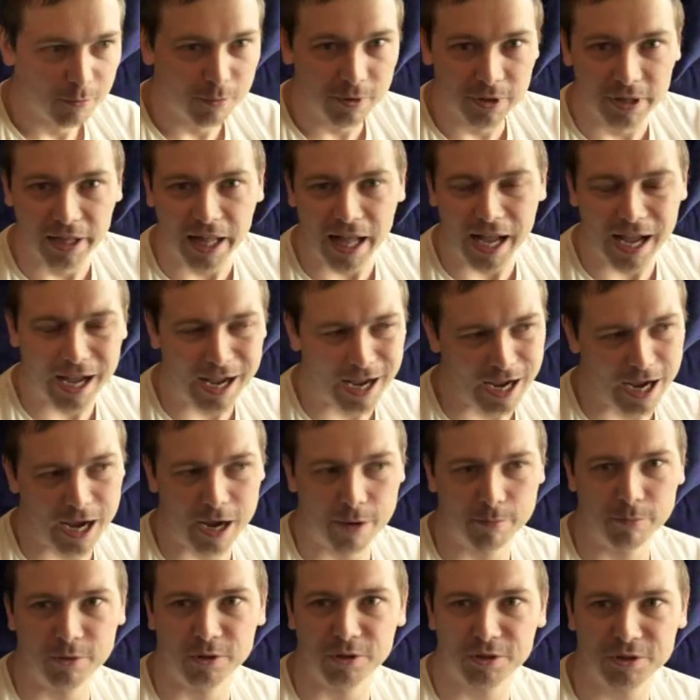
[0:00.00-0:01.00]
Well,
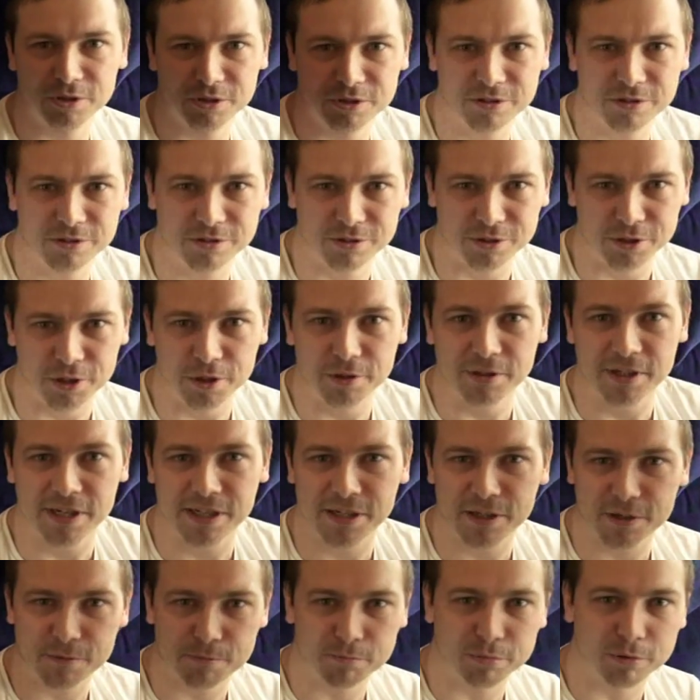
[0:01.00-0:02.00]
how much do you
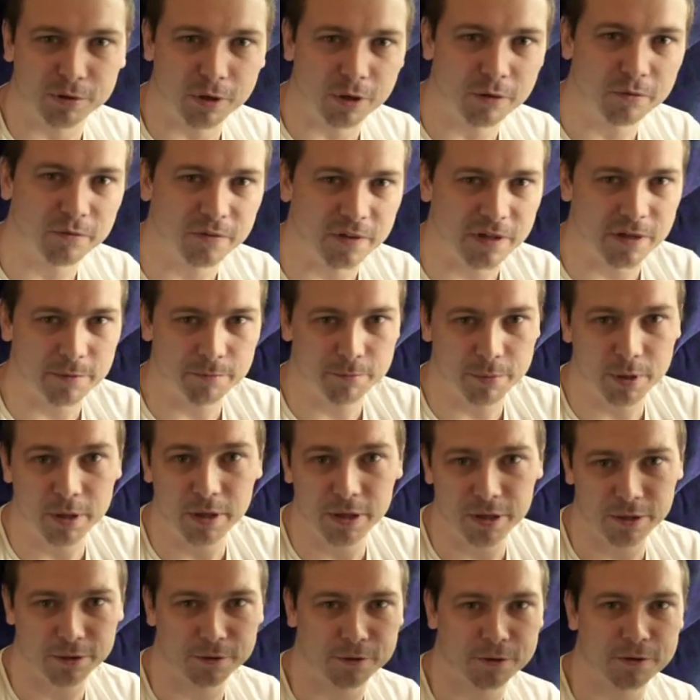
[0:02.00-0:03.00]
take as profit
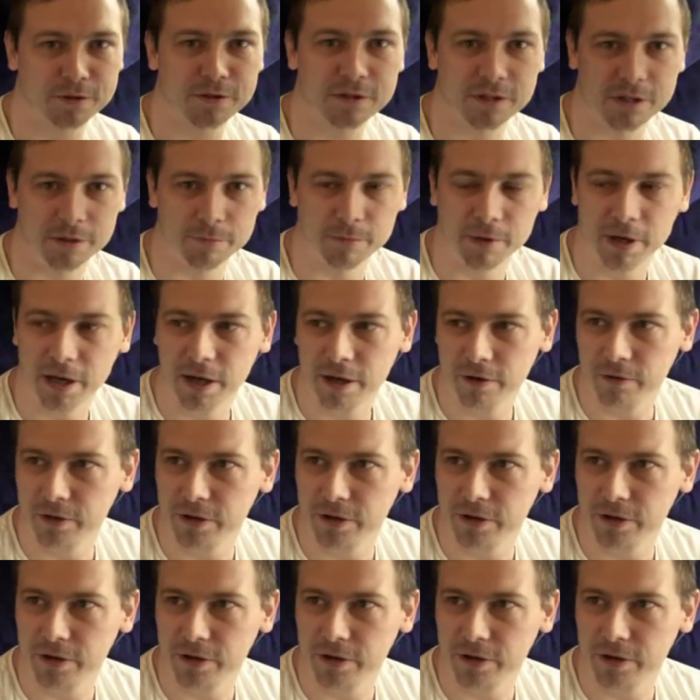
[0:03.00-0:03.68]
per customer